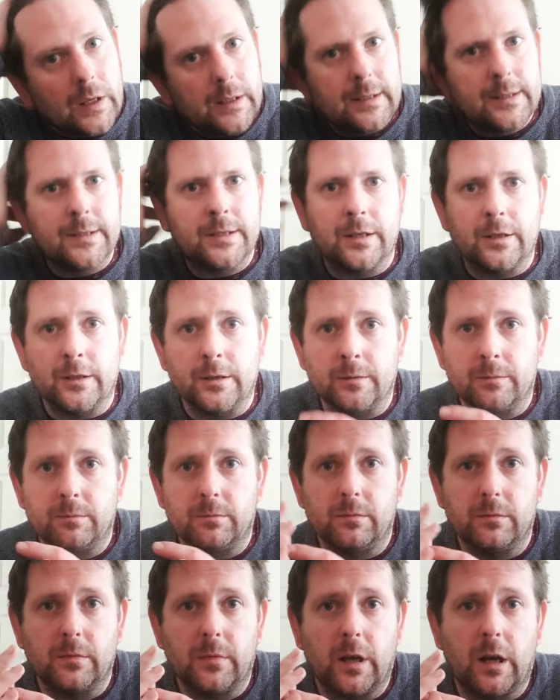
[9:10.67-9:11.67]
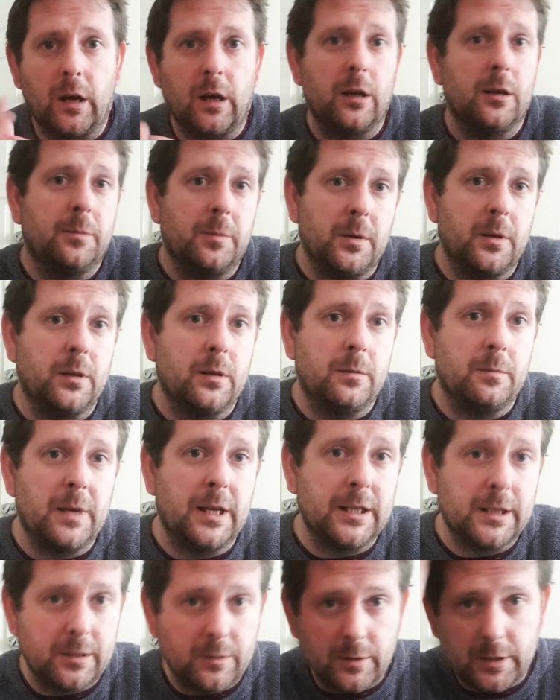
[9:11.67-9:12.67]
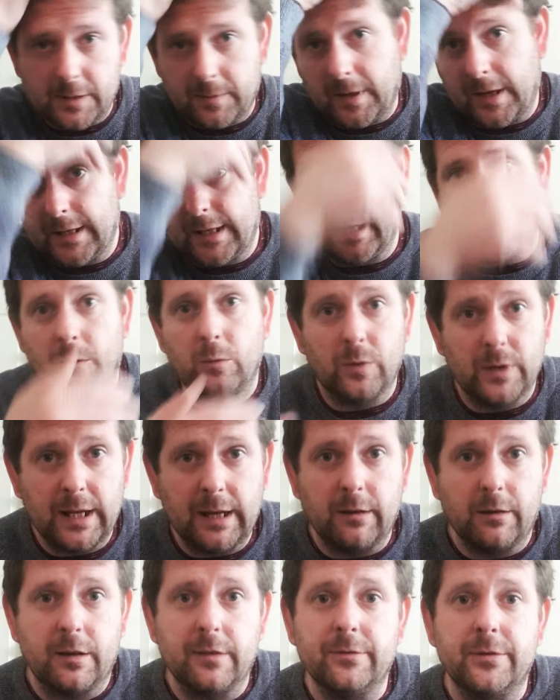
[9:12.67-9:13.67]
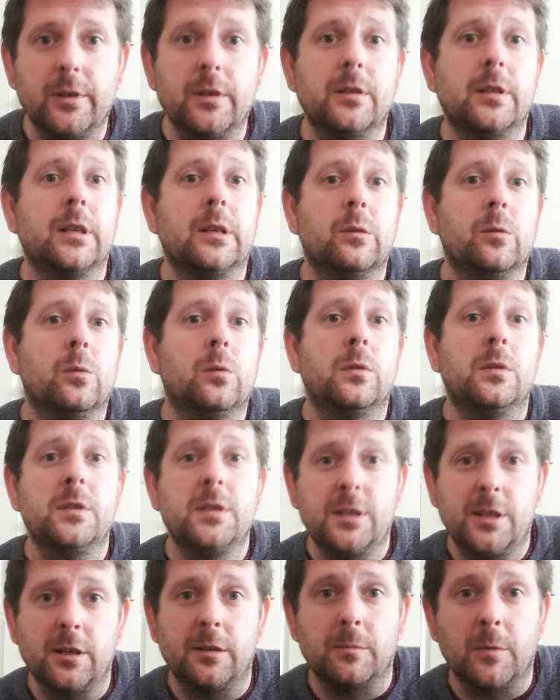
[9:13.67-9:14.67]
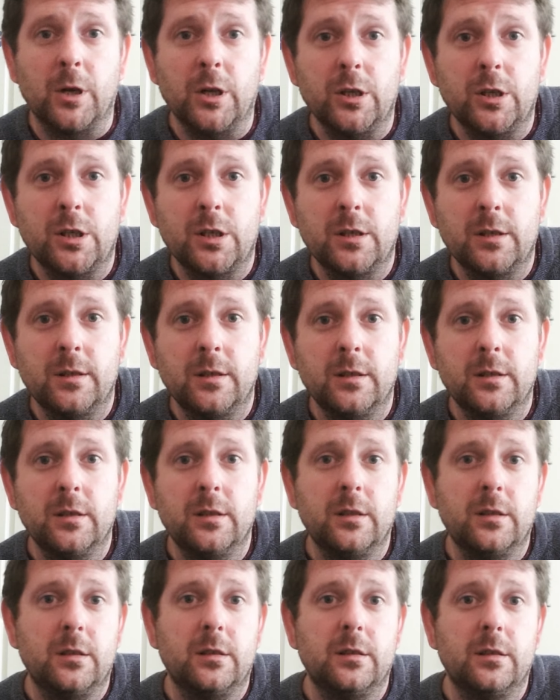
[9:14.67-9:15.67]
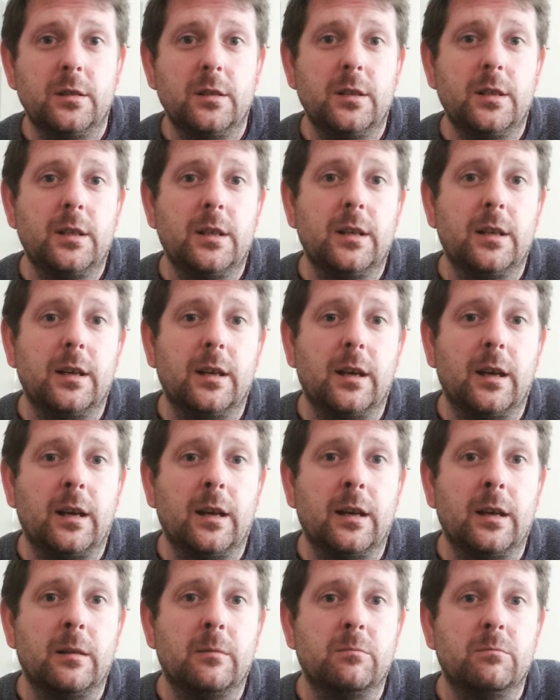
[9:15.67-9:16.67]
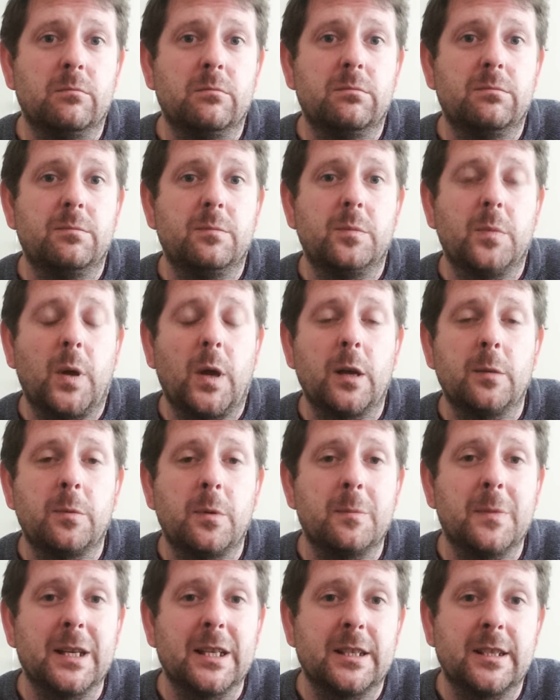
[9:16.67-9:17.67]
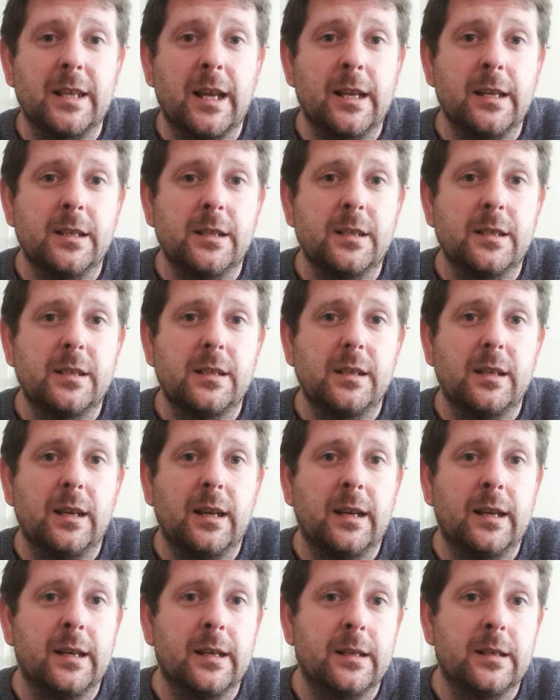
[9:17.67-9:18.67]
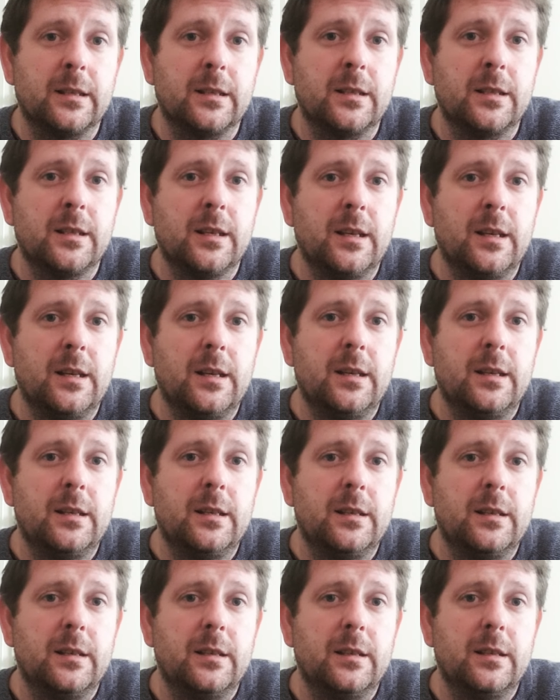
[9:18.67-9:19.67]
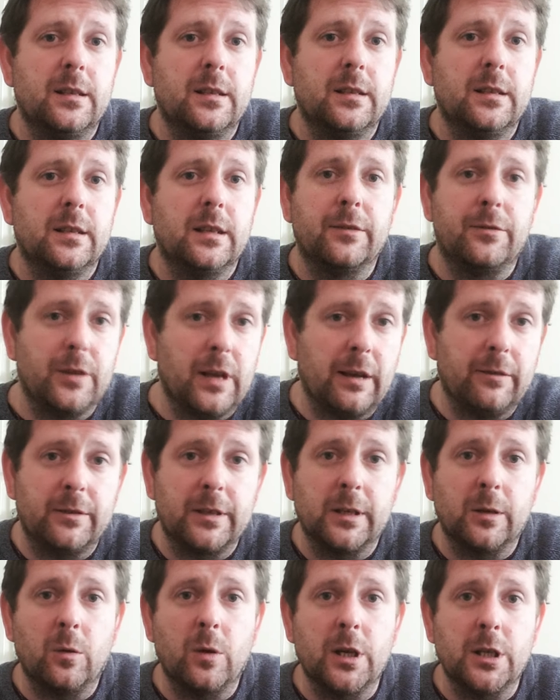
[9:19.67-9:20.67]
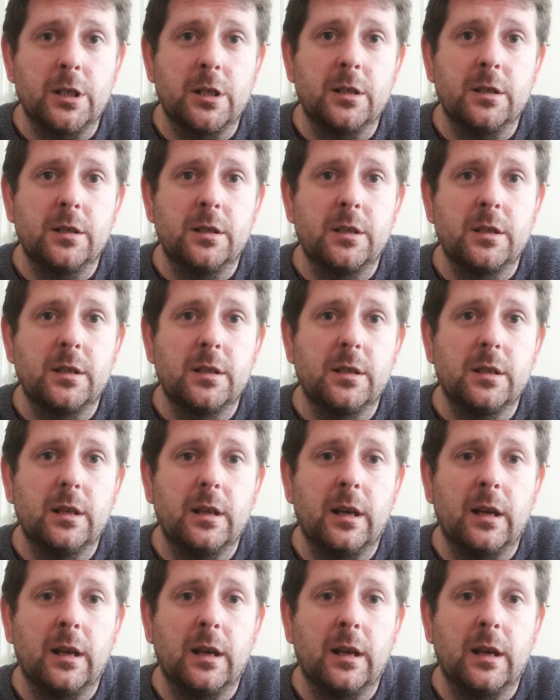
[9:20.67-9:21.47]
So I hope I managed to explain that without confusing you all too much. Hope it makes sense, and if you have any questions,